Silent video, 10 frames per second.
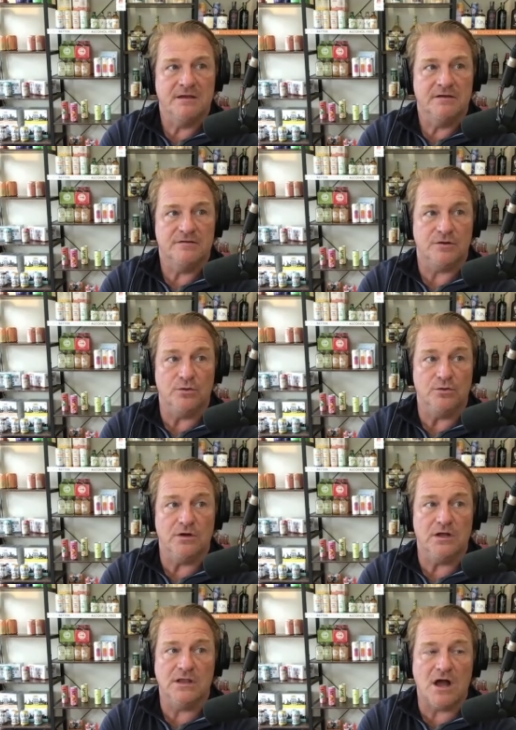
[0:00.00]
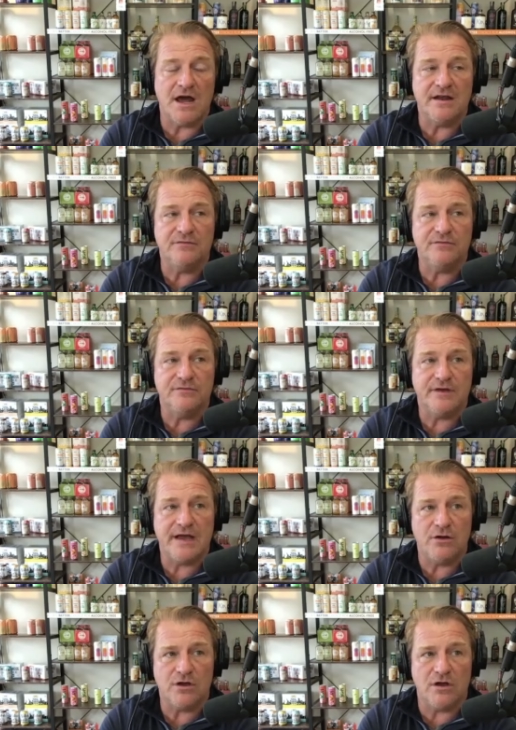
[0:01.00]
so a lot of
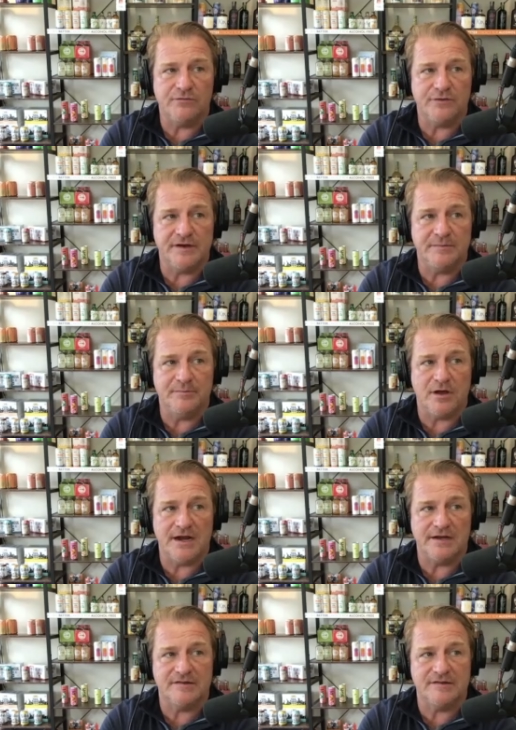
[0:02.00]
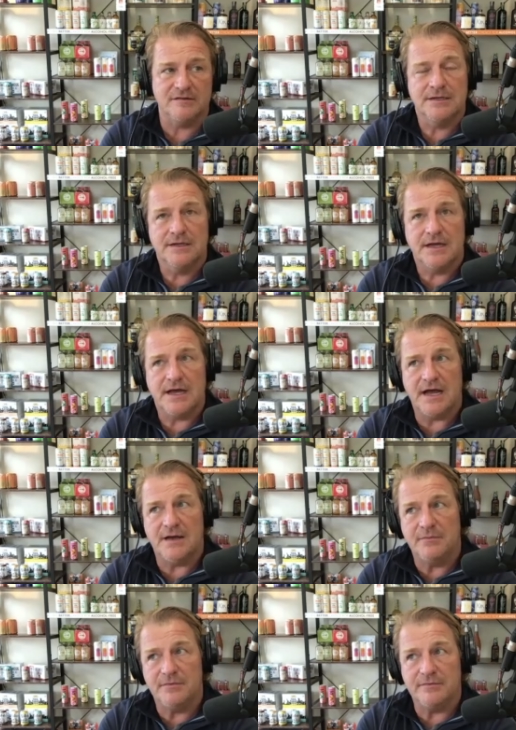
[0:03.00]
alcohol free products
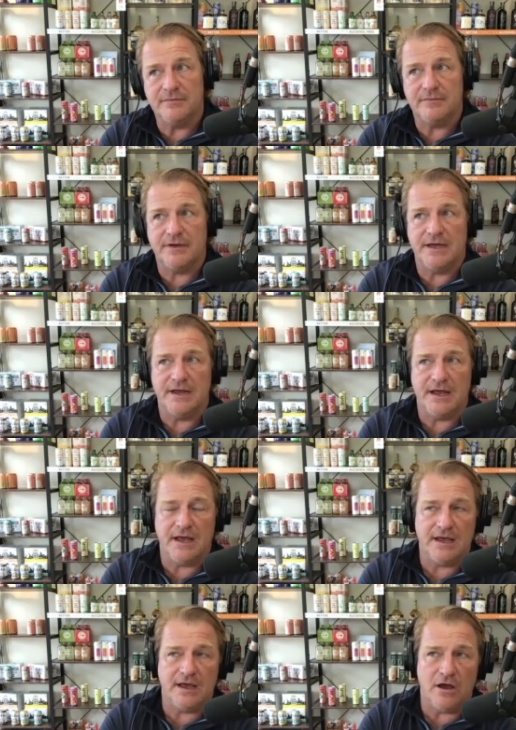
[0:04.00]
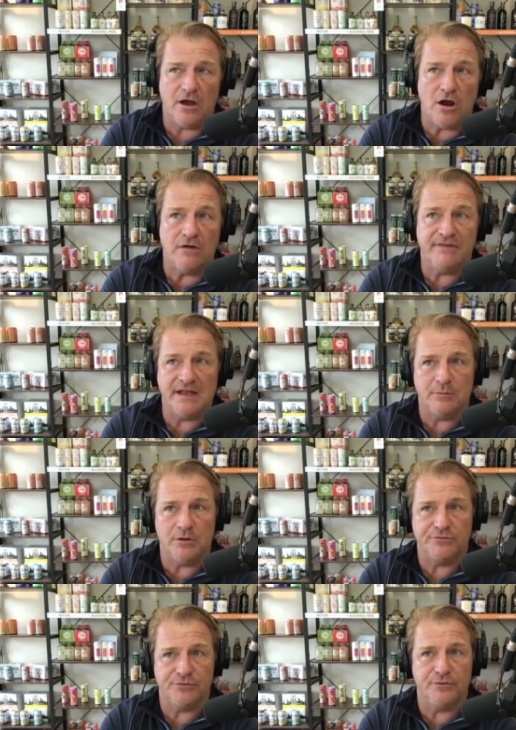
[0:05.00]
um, are
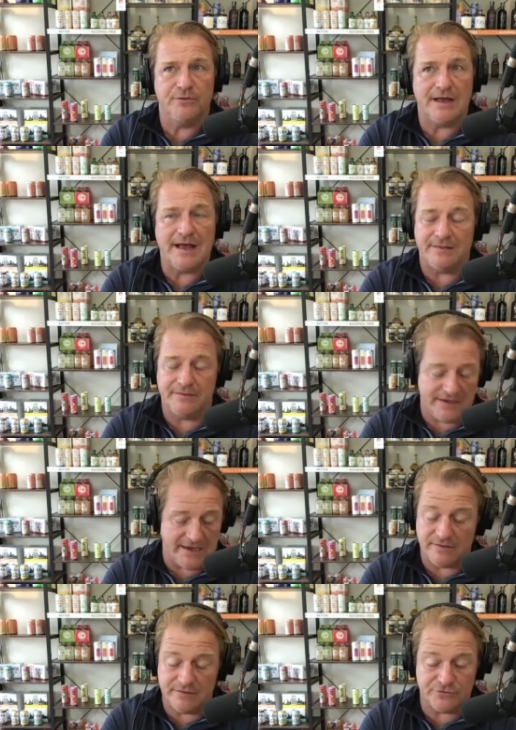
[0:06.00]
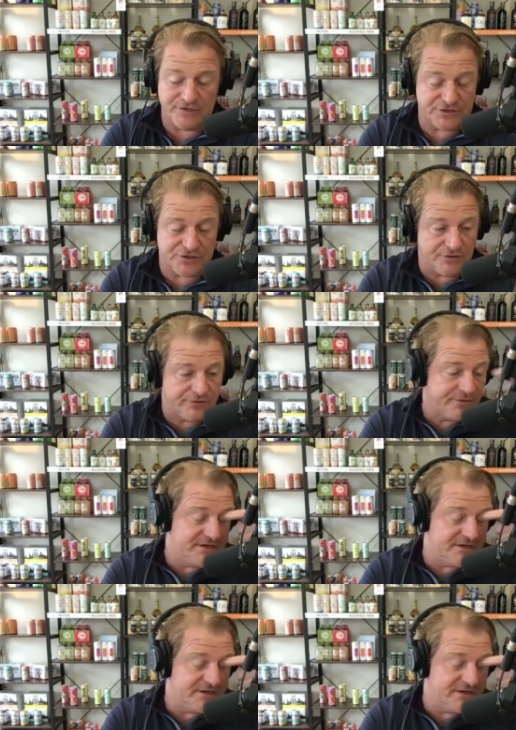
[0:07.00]
available through the uh, the traditional three